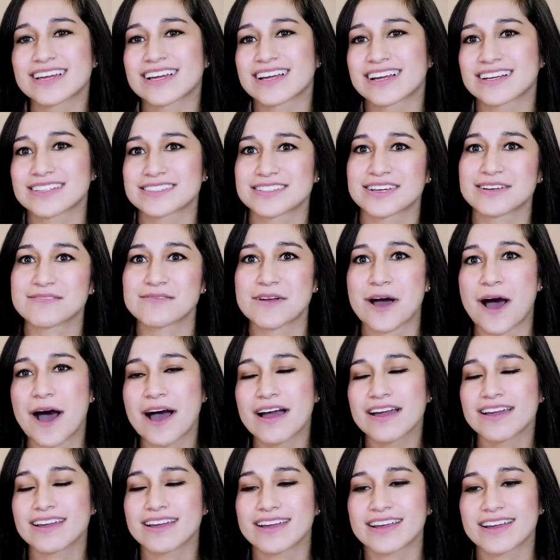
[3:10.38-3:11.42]
because I'm
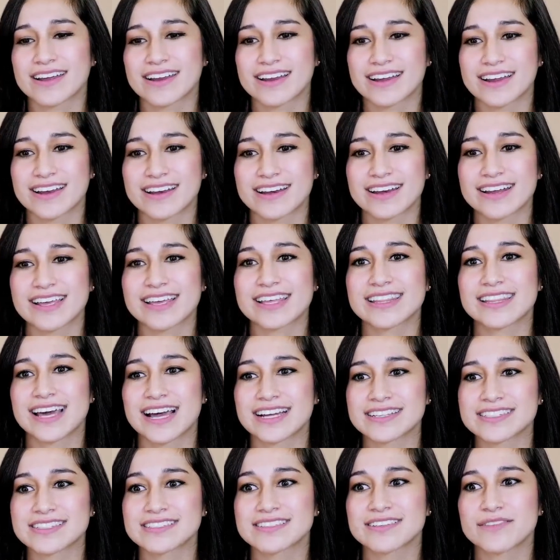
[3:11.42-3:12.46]
not, and
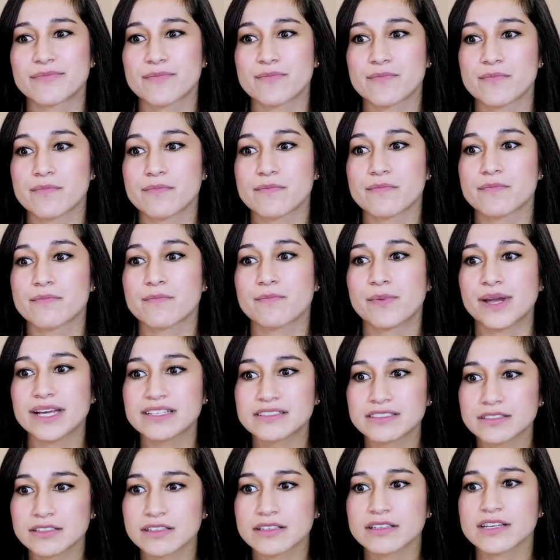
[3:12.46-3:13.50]
that's
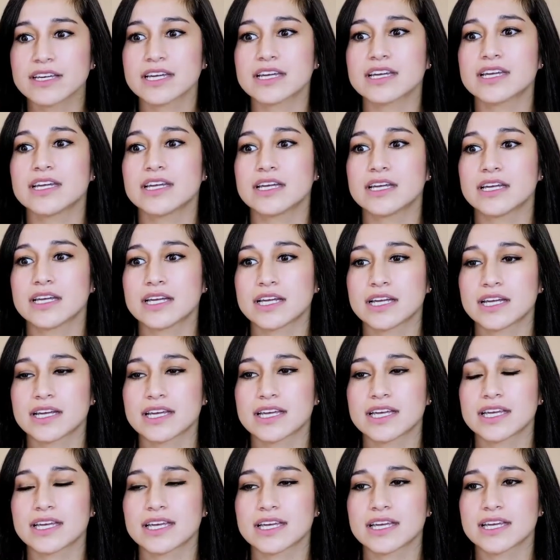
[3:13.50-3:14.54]
basically
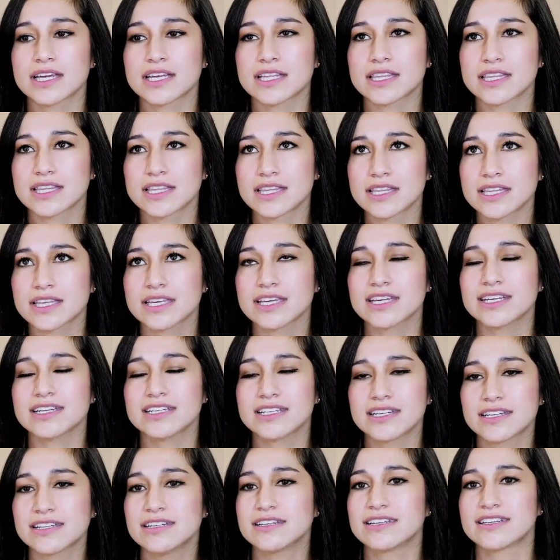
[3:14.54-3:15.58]
he
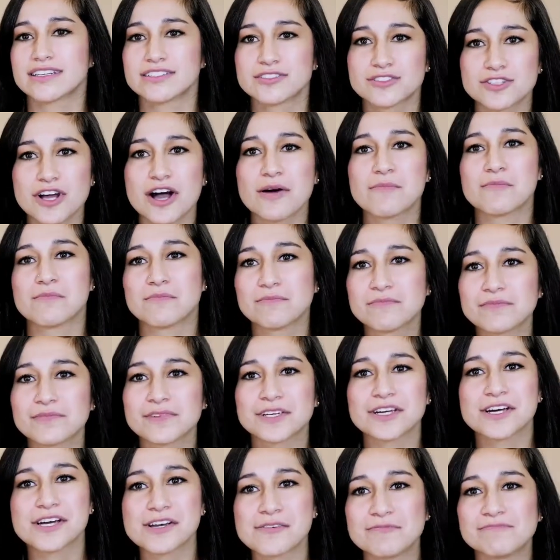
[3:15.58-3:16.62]
did his job
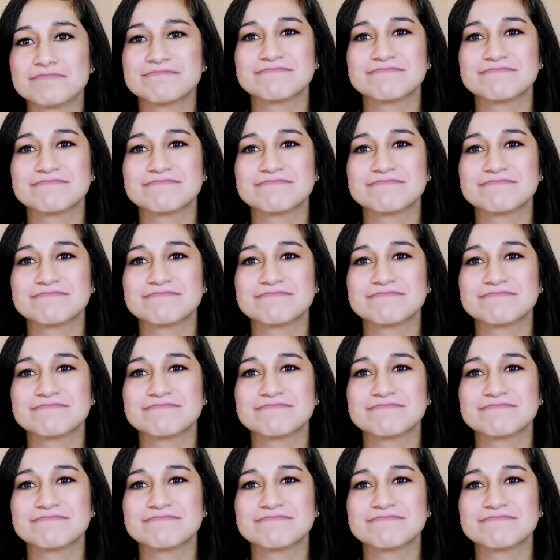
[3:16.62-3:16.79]
good.